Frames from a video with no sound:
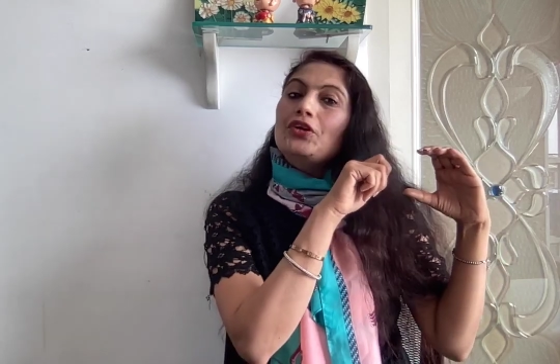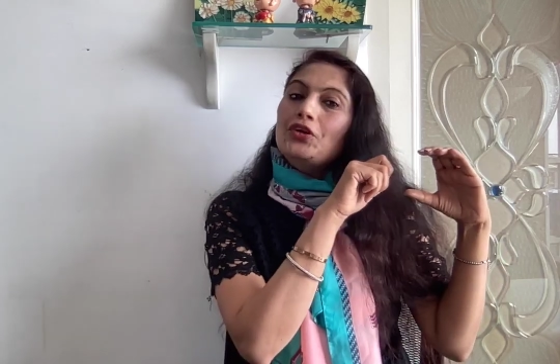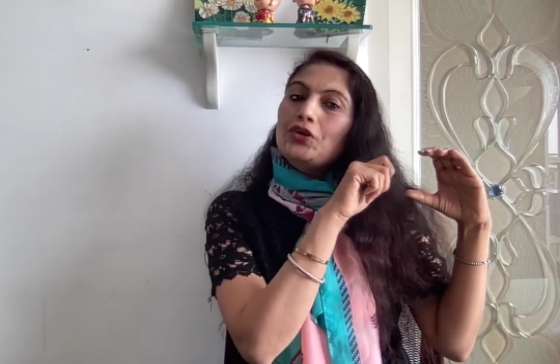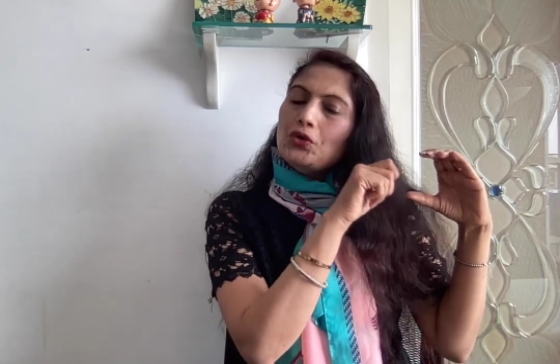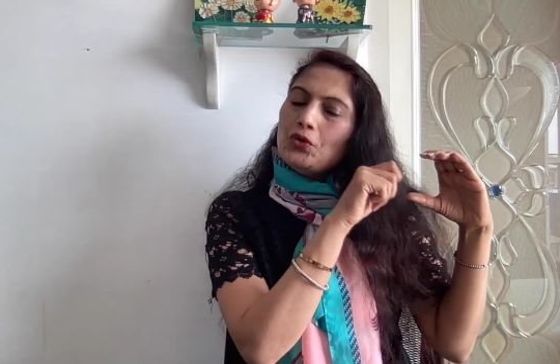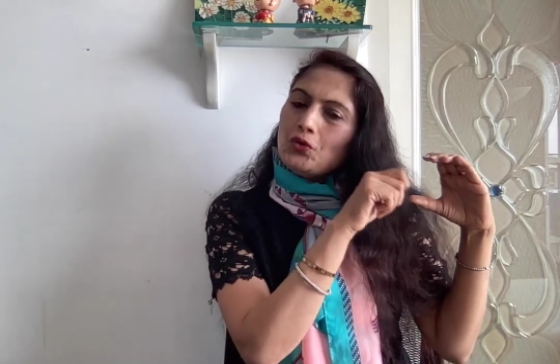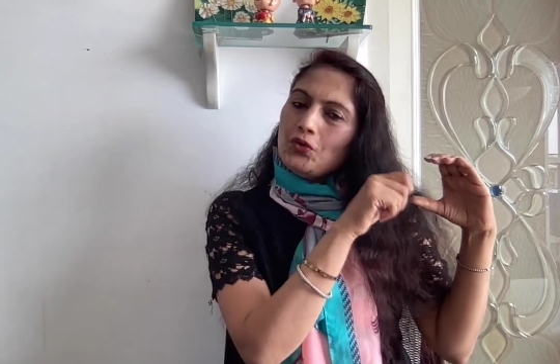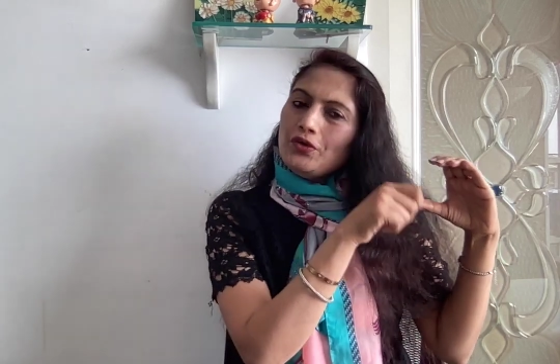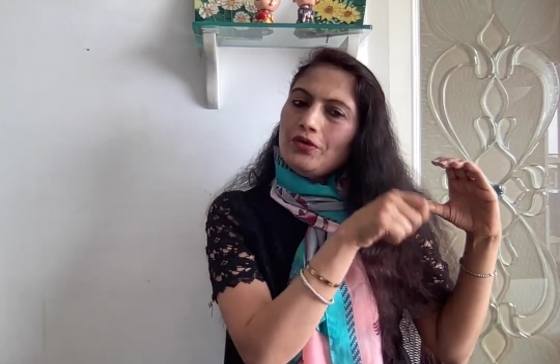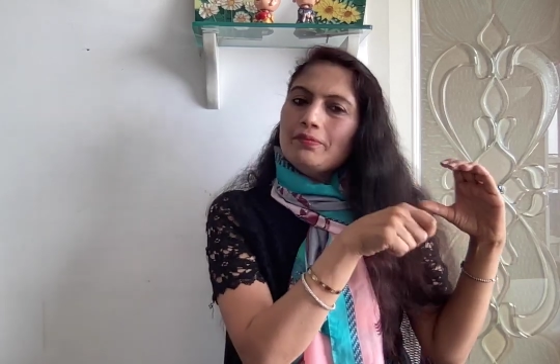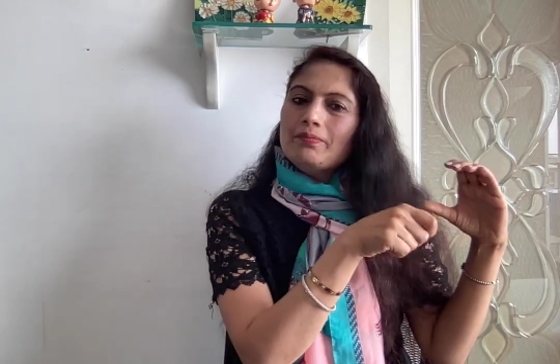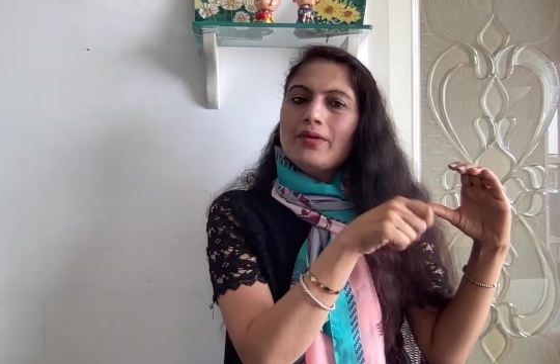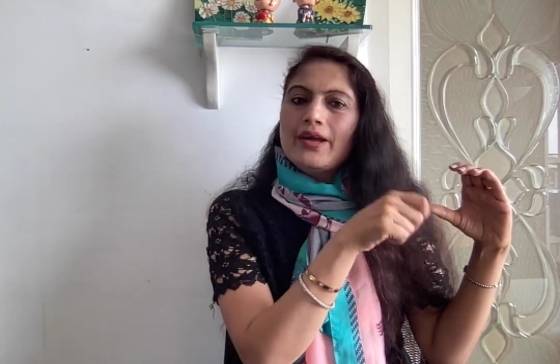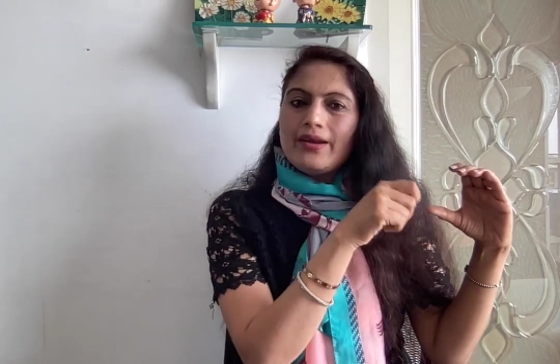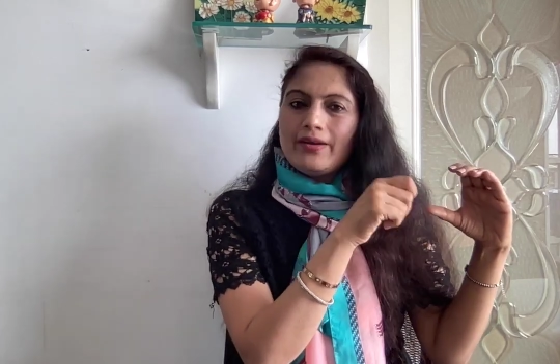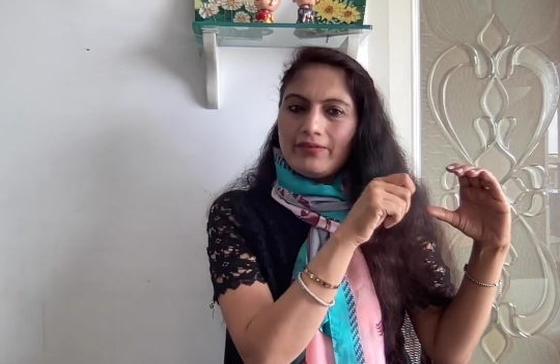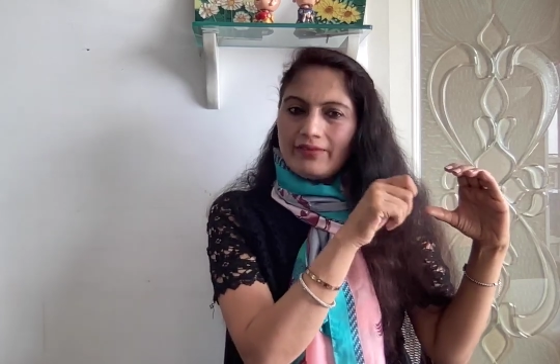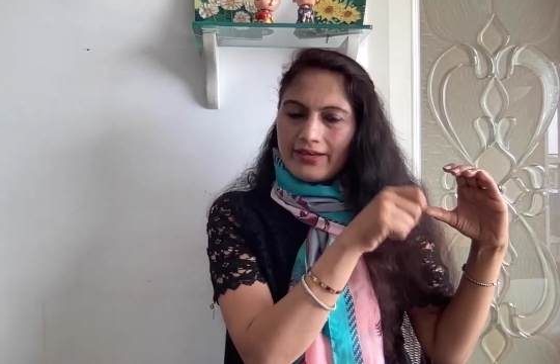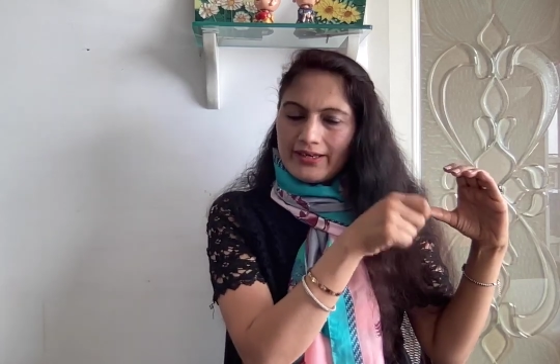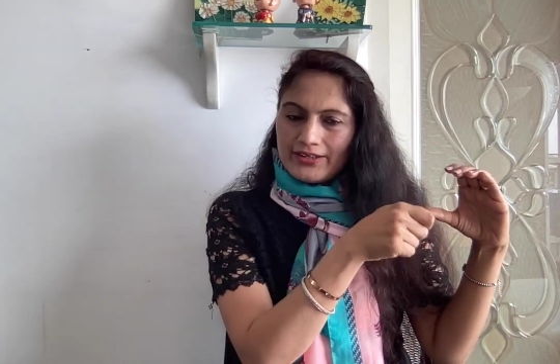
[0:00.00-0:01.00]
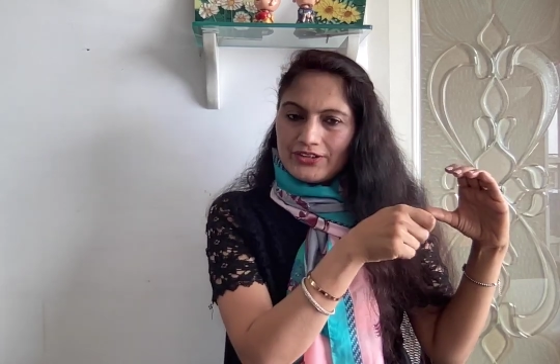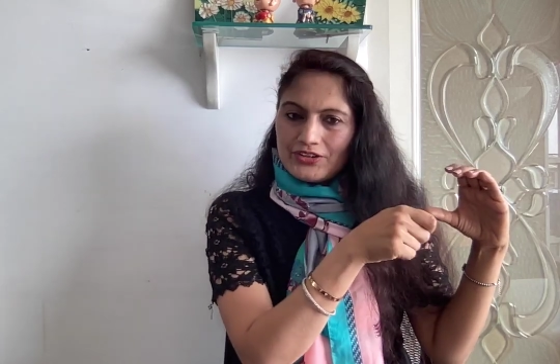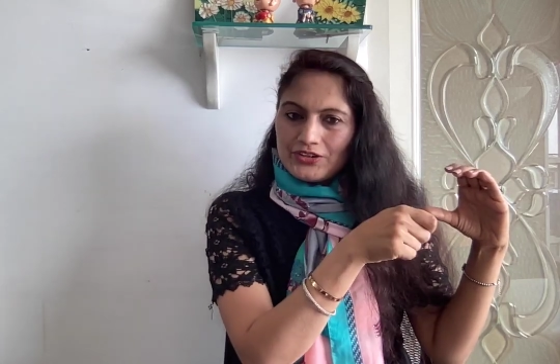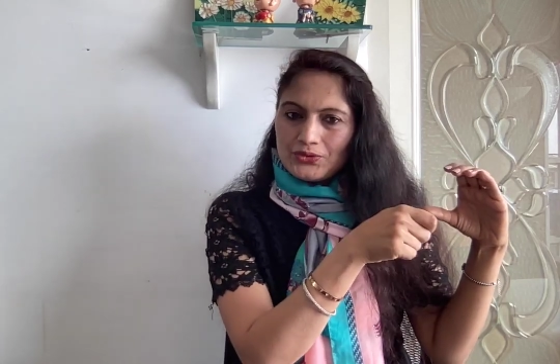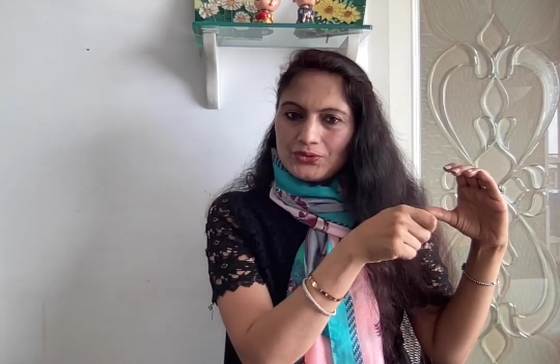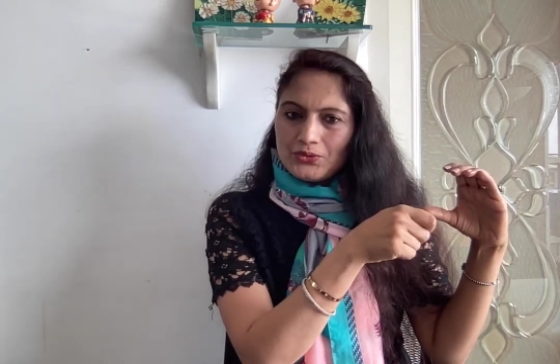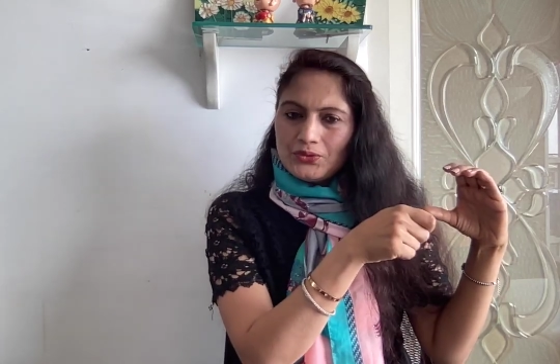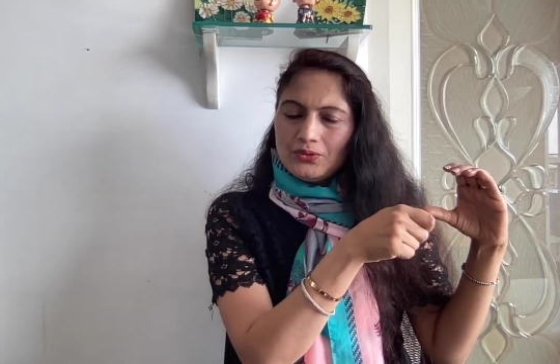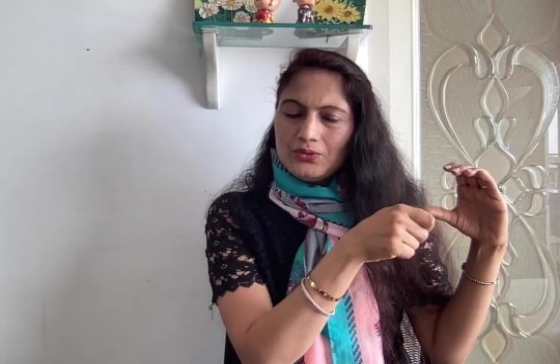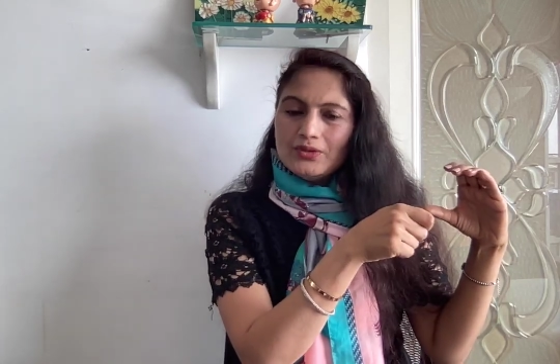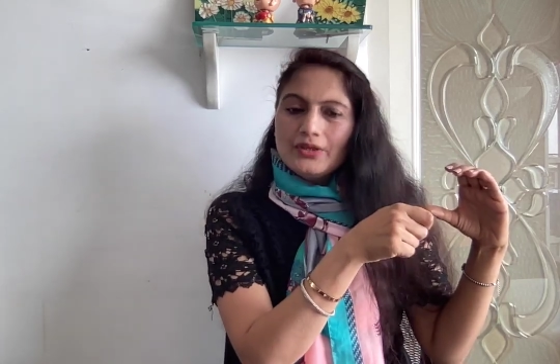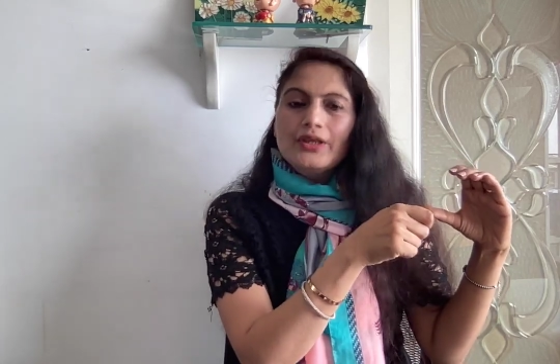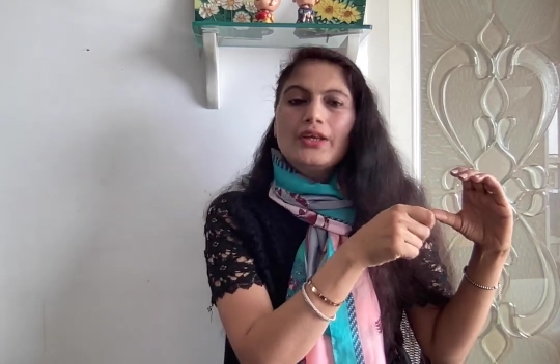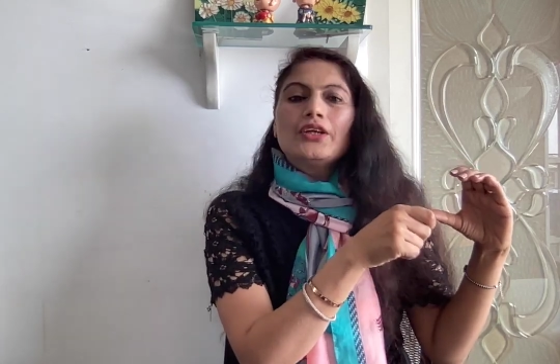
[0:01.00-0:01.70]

tuned my radio